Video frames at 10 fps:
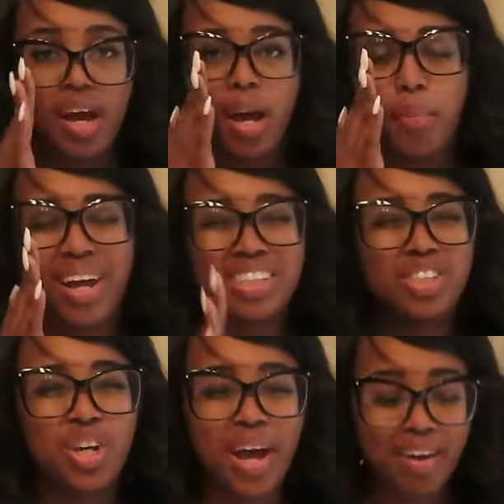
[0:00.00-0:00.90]
I
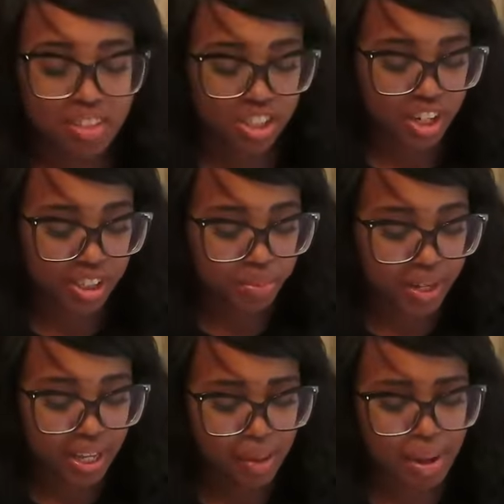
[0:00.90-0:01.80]
just don't have the skirts
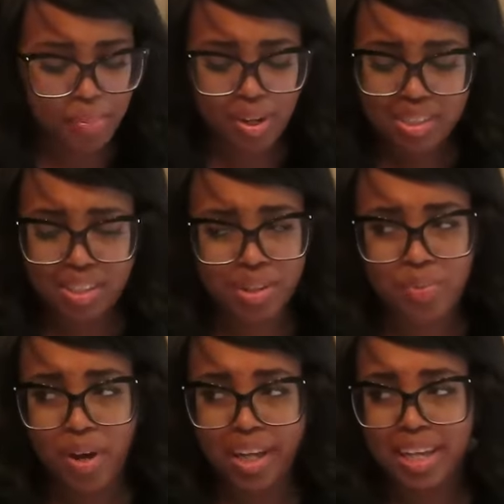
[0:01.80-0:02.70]
printed yet. My printer is a little
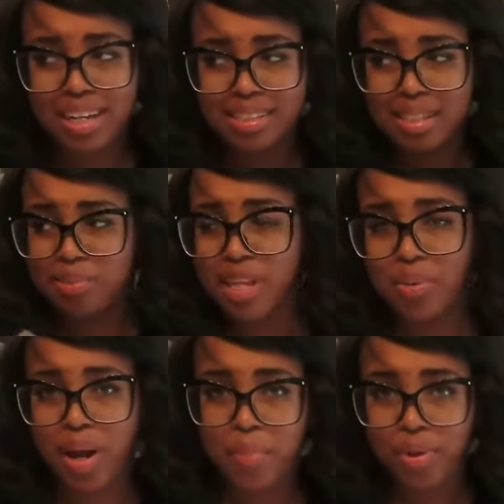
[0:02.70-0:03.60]
wonky, and it seems like
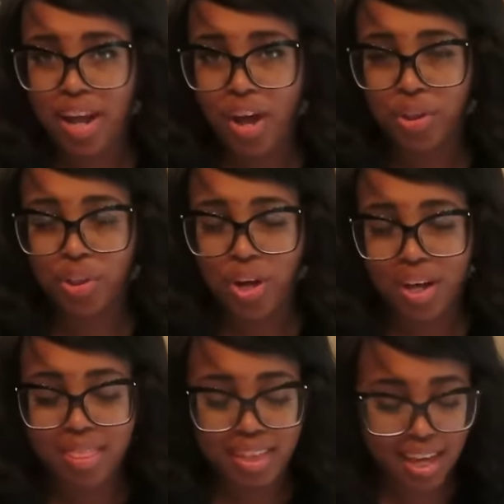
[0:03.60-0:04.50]
when I print out
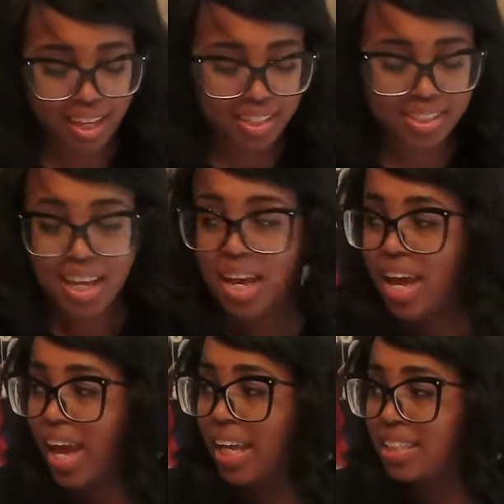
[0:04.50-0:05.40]
long things,
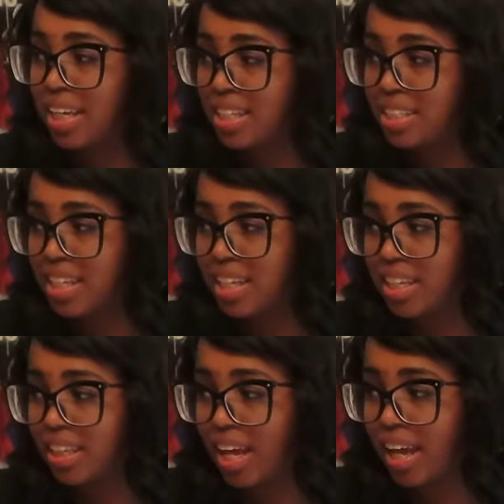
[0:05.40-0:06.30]
it
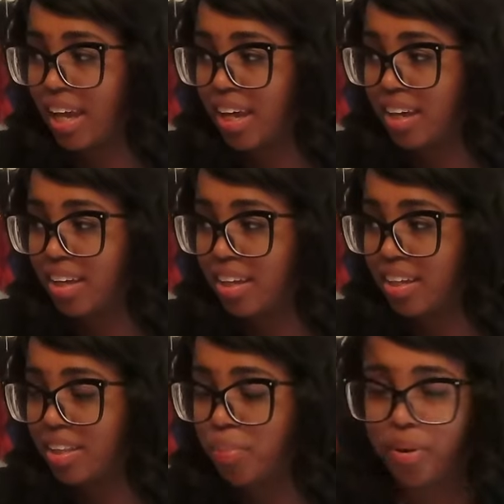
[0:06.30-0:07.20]
doesn't like
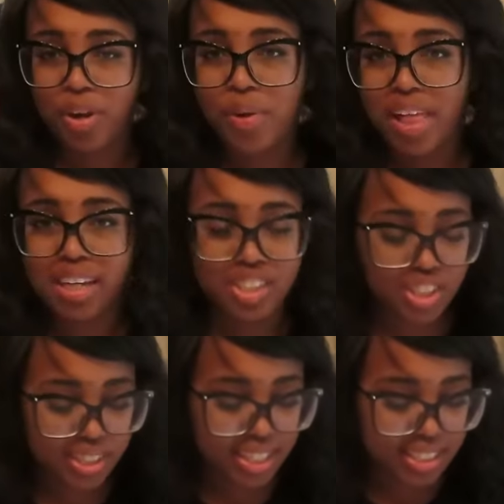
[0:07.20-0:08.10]
the print quality
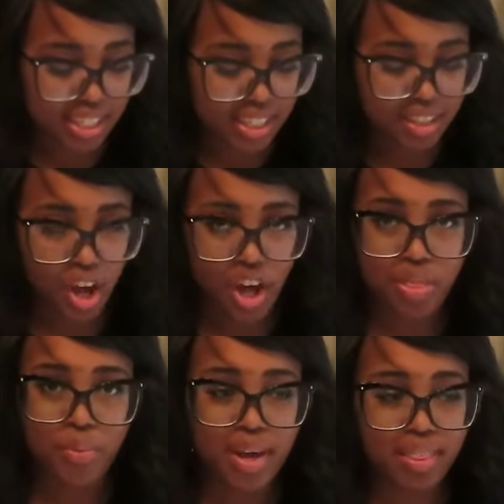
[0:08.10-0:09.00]
just isn't all
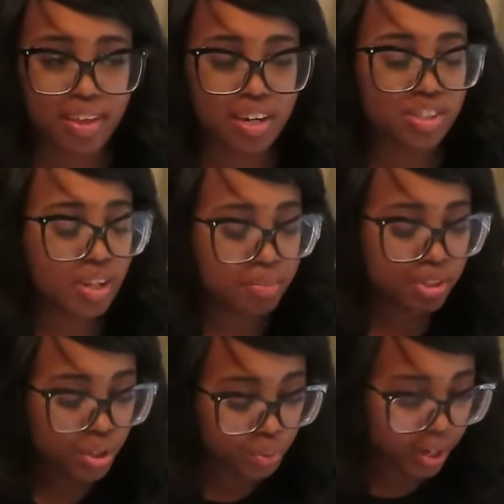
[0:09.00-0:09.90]
the way there. So I'm
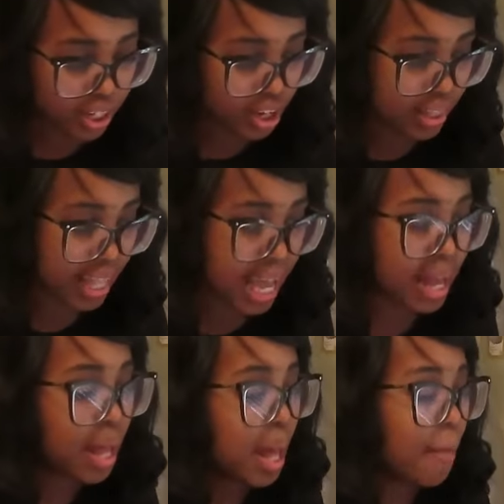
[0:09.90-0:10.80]
still working on
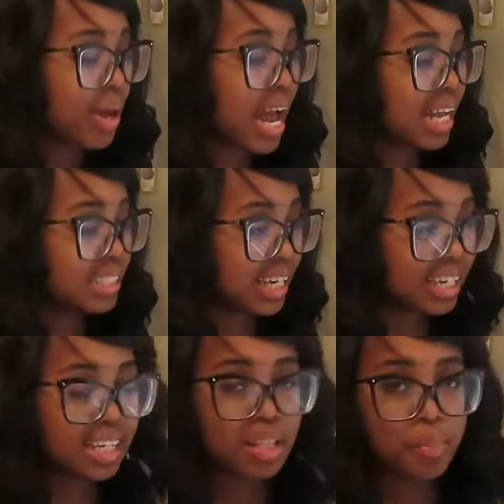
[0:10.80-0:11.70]
that, but I
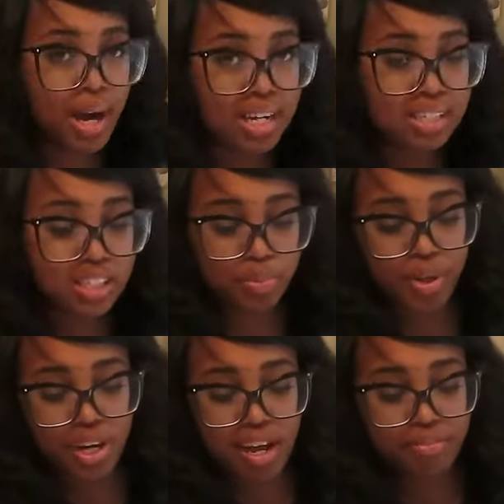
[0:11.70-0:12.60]
did get the bodices
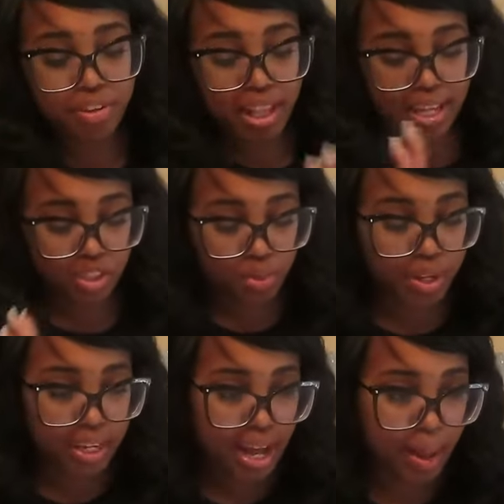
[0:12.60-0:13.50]
printed out for like
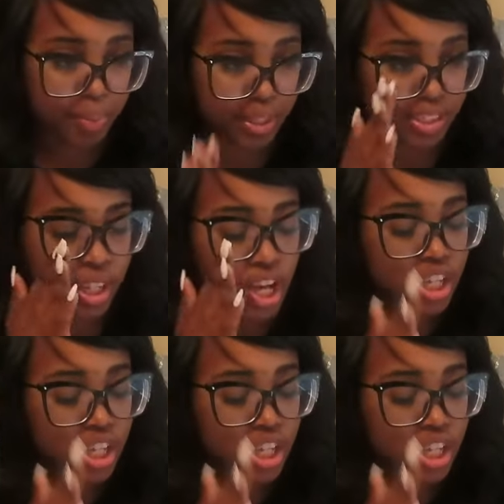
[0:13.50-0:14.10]
20 copies.